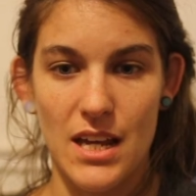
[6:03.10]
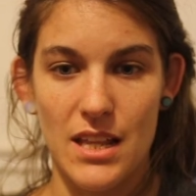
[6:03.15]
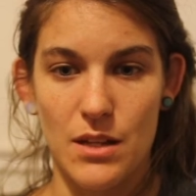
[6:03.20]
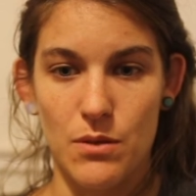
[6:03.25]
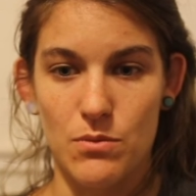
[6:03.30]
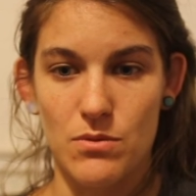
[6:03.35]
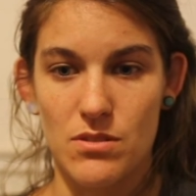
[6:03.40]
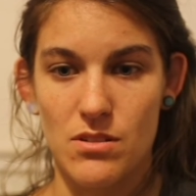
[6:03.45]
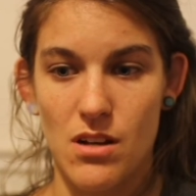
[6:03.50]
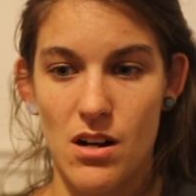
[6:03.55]
and
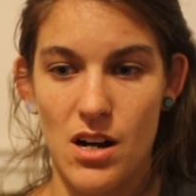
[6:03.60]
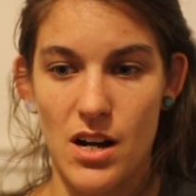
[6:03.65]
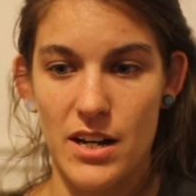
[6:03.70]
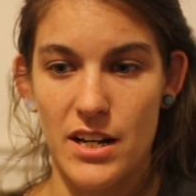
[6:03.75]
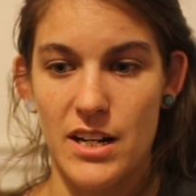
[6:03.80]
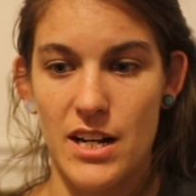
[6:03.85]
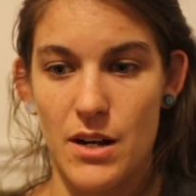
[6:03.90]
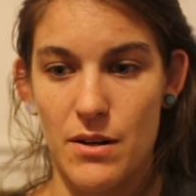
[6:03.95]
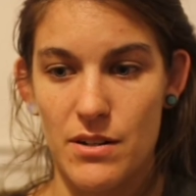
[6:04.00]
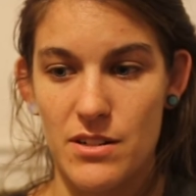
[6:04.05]
then was gone,
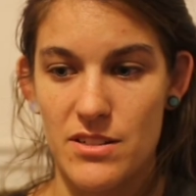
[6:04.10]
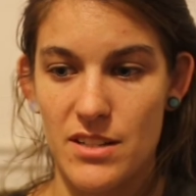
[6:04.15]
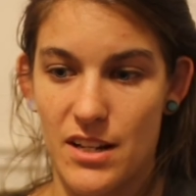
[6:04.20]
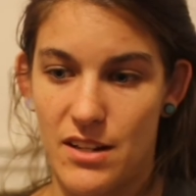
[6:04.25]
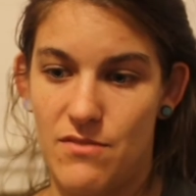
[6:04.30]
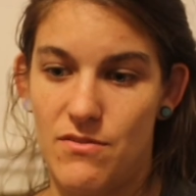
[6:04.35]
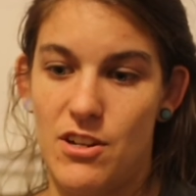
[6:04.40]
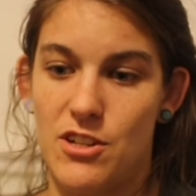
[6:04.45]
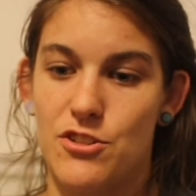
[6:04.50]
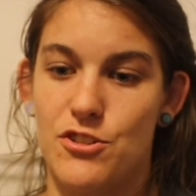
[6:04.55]
and now our
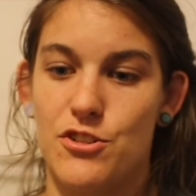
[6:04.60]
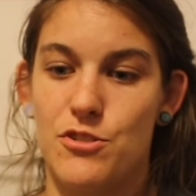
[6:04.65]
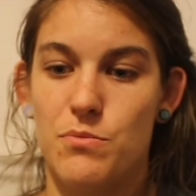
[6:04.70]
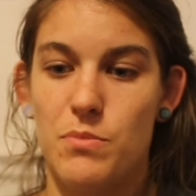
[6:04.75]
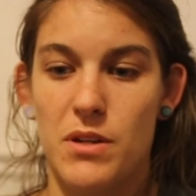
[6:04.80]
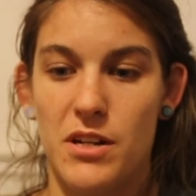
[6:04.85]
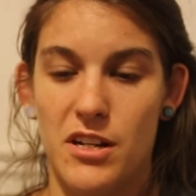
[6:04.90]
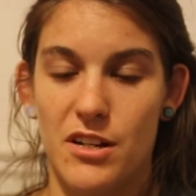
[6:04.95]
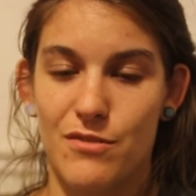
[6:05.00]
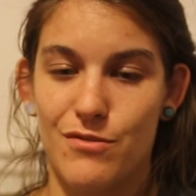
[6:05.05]
second foster's
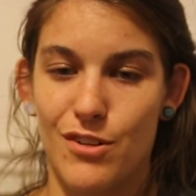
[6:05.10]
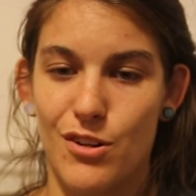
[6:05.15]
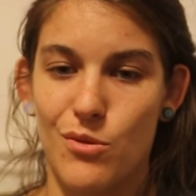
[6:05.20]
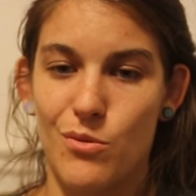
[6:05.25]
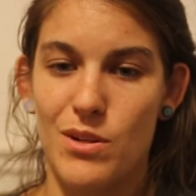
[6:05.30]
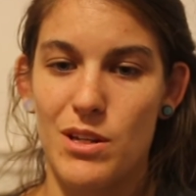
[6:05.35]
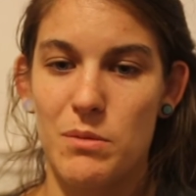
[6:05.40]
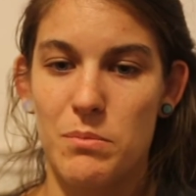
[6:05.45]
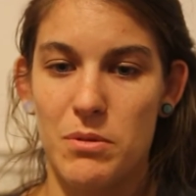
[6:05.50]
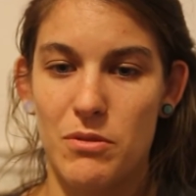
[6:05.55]
been here for a
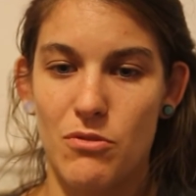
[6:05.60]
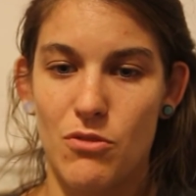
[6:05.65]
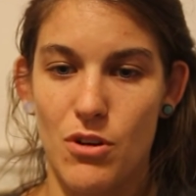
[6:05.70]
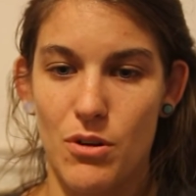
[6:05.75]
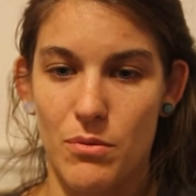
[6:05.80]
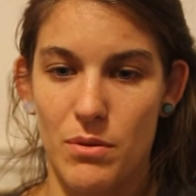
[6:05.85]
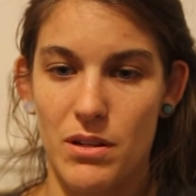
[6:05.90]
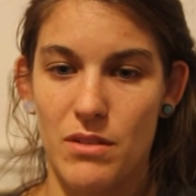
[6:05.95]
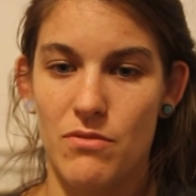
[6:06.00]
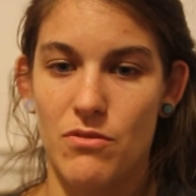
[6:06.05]
week
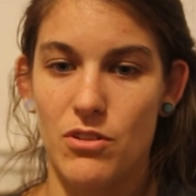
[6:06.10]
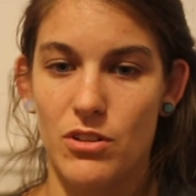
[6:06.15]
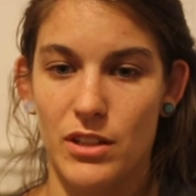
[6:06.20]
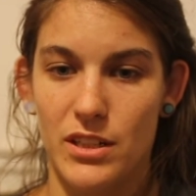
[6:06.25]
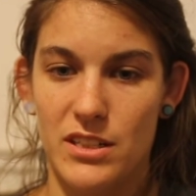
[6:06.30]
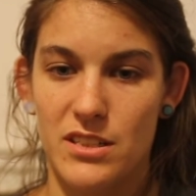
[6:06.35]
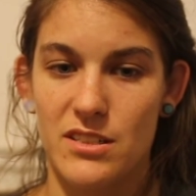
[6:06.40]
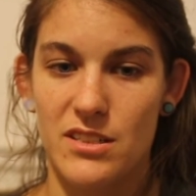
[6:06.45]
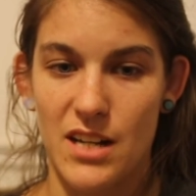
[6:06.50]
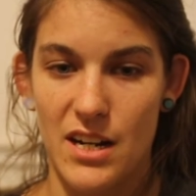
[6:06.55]
before we fully
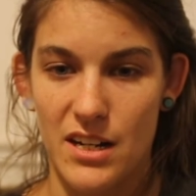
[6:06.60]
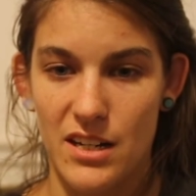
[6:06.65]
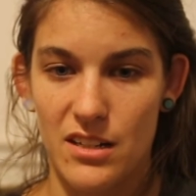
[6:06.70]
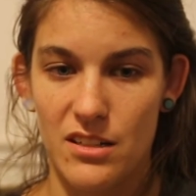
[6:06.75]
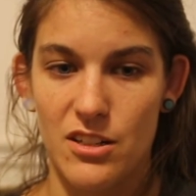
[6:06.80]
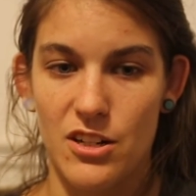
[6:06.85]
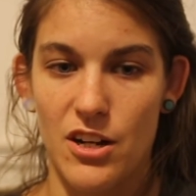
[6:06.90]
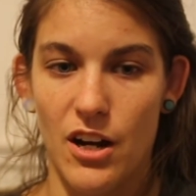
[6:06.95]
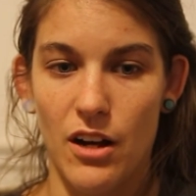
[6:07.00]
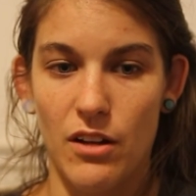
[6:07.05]
decided,
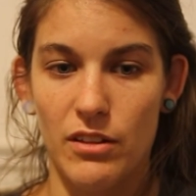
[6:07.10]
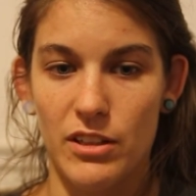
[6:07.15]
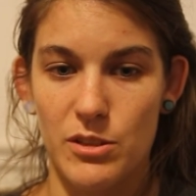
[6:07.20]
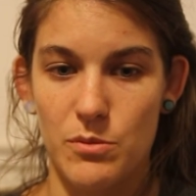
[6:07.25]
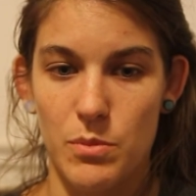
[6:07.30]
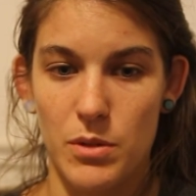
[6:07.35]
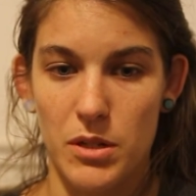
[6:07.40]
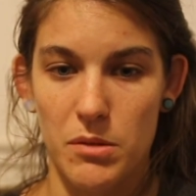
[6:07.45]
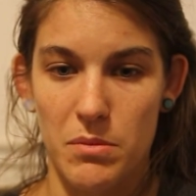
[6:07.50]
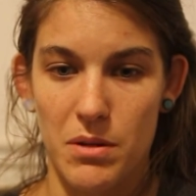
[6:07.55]
you know, let's
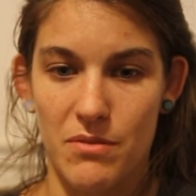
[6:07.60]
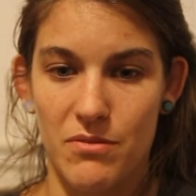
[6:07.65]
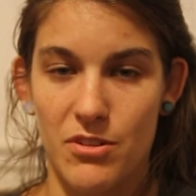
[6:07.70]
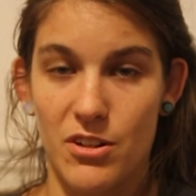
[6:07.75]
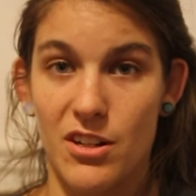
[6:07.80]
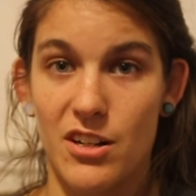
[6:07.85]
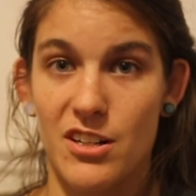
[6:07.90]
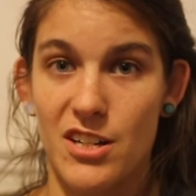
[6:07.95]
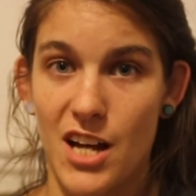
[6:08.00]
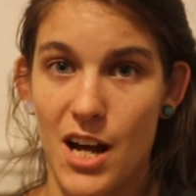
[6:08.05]
put him up
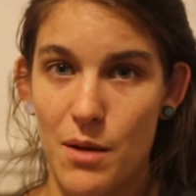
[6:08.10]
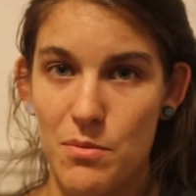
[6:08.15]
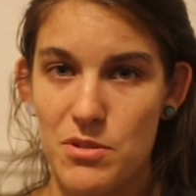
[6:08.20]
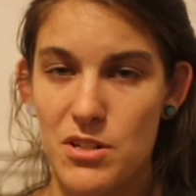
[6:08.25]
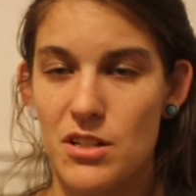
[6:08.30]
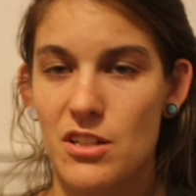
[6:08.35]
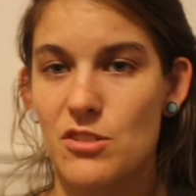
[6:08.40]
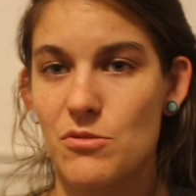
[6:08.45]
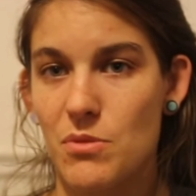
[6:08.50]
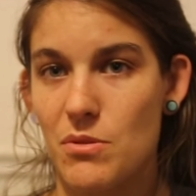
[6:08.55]
for
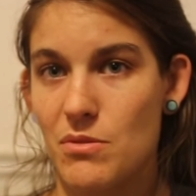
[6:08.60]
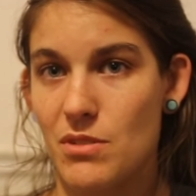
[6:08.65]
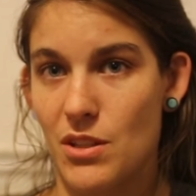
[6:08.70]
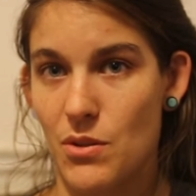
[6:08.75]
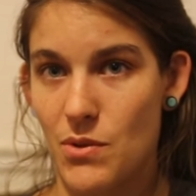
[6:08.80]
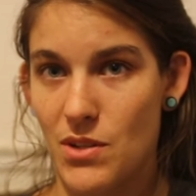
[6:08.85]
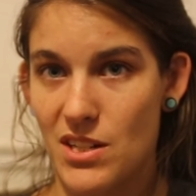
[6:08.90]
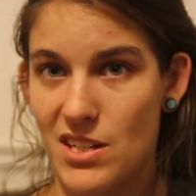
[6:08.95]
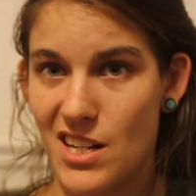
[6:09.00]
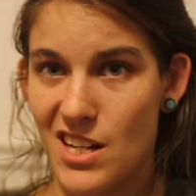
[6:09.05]
adoption, because we really
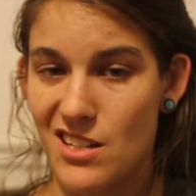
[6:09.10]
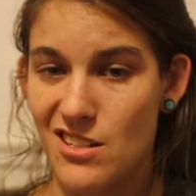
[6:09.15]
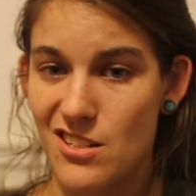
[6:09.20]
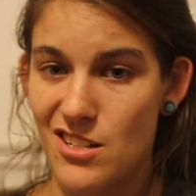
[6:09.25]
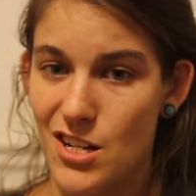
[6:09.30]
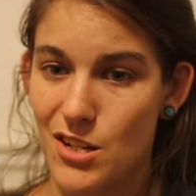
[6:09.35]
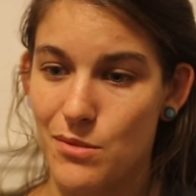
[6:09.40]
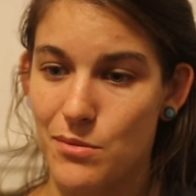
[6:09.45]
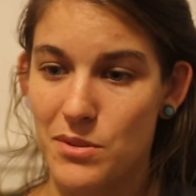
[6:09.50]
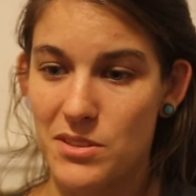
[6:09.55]
wanted to get to
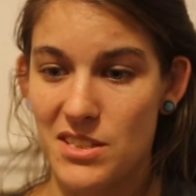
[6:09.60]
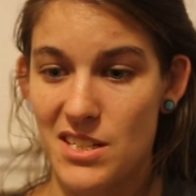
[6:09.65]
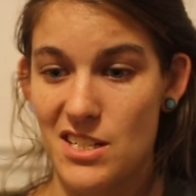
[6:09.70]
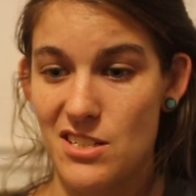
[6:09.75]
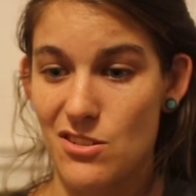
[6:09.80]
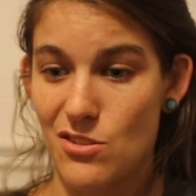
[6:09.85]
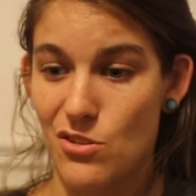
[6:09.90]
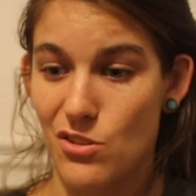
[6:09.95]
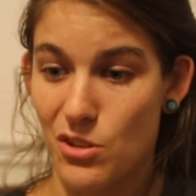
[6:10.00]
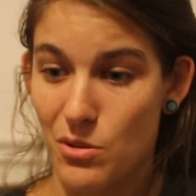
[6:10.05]
know him, because he
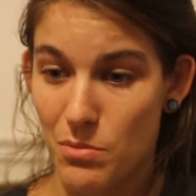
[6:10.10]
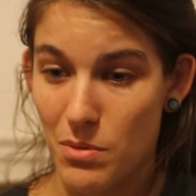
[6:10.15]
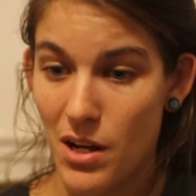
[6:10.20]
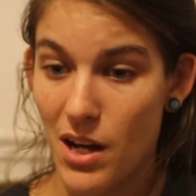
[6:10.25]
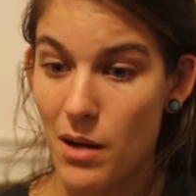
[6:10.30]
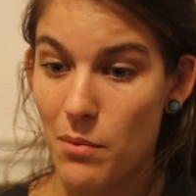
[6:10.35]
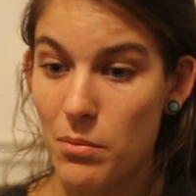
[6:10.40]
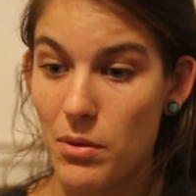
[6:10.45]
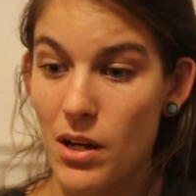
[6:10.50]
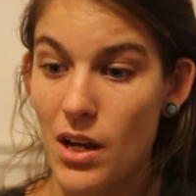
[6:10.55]
is an older
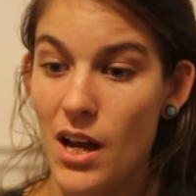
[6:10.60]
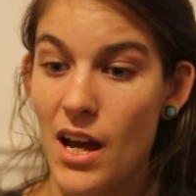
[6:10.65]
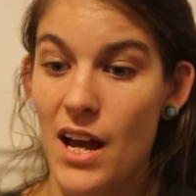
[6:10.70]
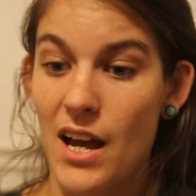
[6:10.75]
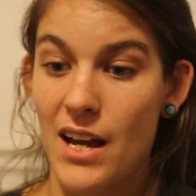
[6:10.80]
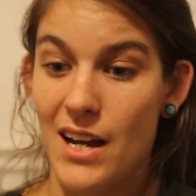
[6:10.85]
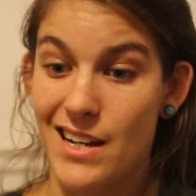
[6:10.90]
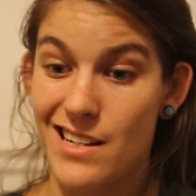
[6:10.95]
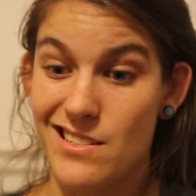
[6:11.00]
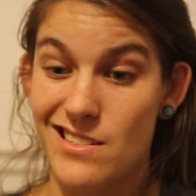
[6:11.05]
pup
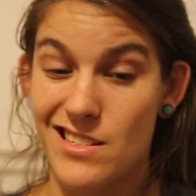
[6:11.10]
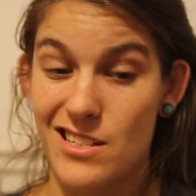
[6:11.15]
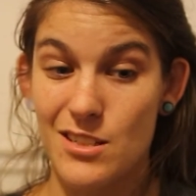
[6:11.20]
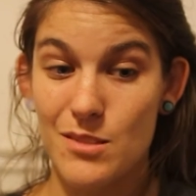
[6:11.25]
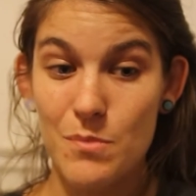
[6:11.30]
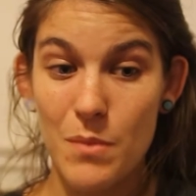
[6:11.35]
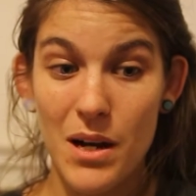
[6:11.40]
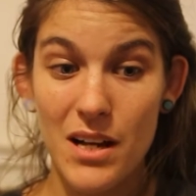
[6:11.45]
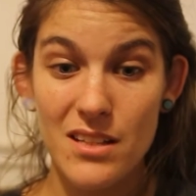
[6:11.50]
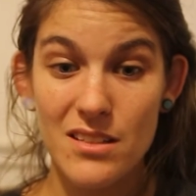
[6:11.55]
at
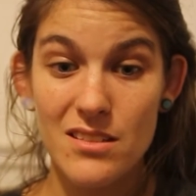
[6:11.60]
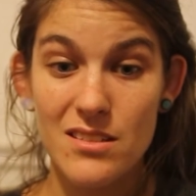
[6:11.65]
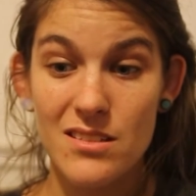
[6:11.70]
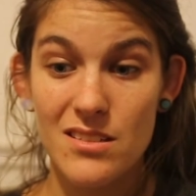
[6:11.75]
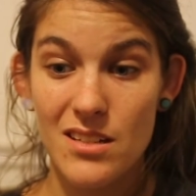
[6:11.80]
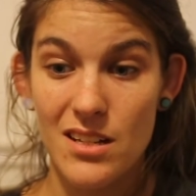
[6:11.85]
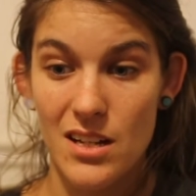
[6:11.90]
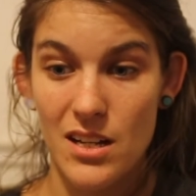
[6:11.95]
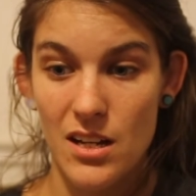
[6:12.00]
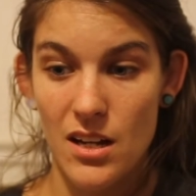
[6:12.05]
6 months.